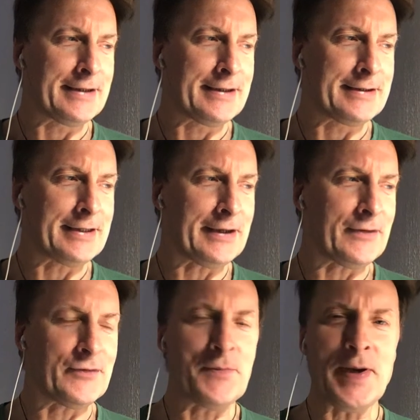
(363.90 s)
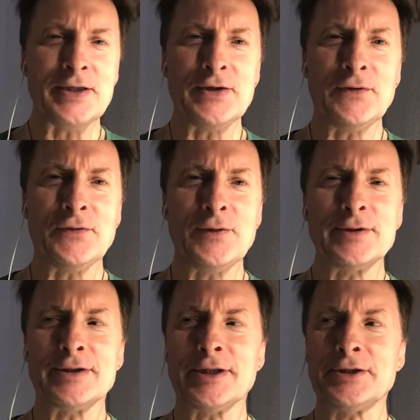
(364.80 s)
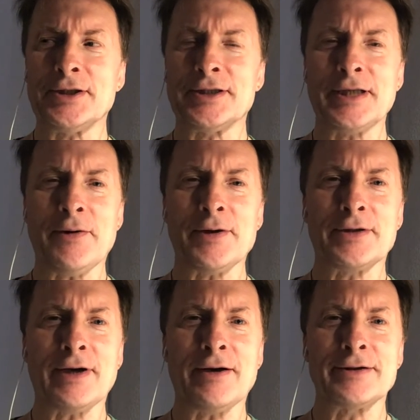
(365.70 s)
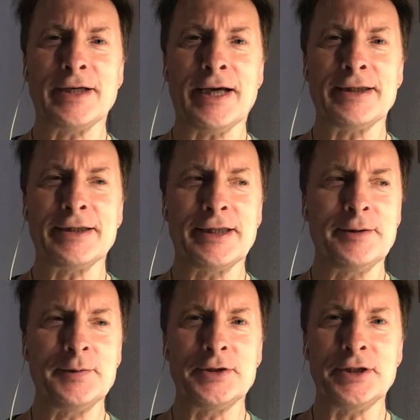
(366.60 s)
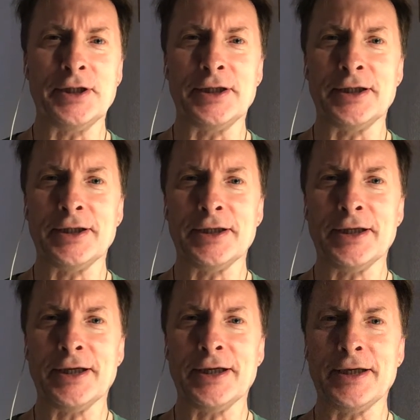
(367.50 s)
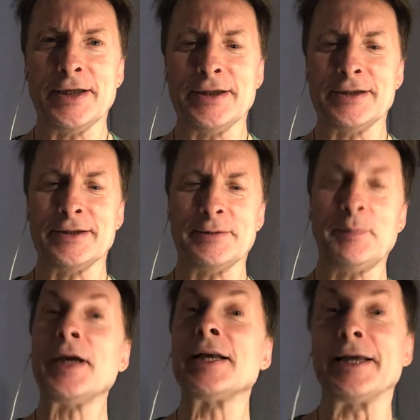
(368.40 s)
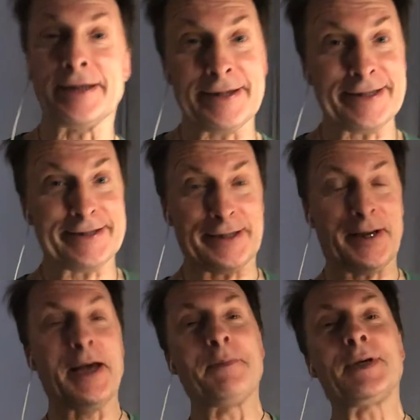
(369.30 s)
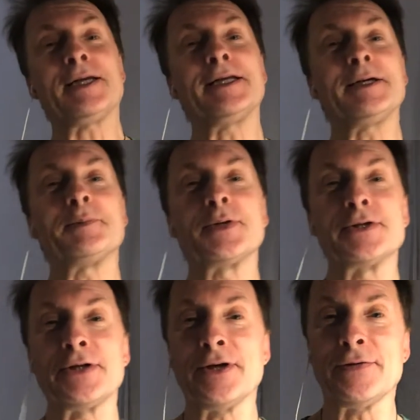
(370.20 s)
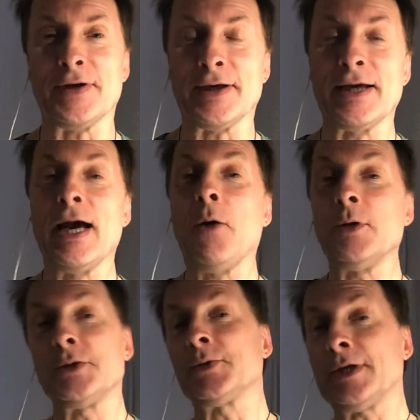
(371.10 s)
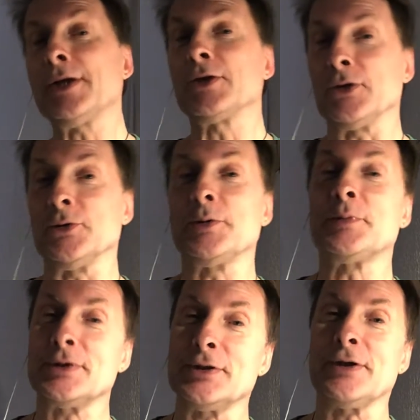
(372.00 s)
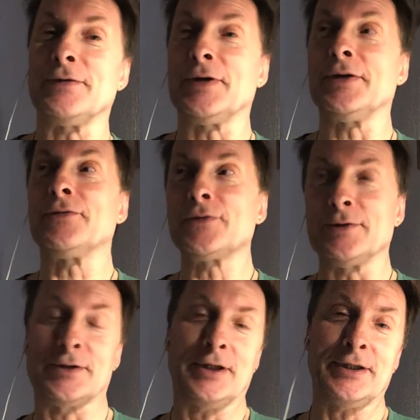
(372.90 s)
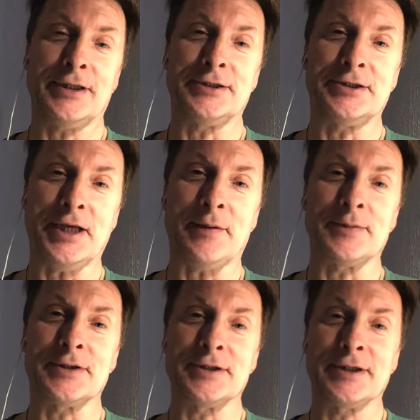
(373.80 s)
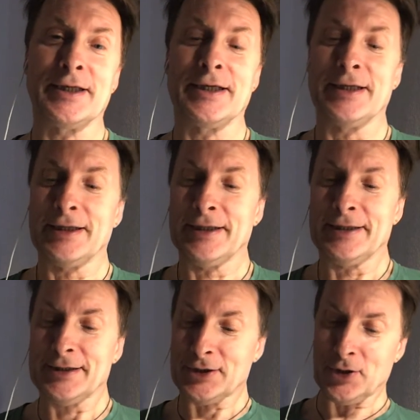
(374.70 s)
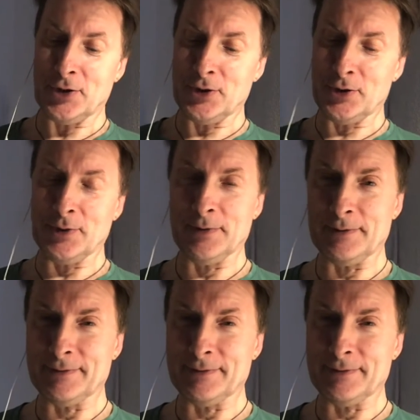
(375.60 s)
It's like fermenting foods such as sauerkraut and kimchi, and pickling. That's it. Pickling and preserving, which would include preserving fruit and jams. So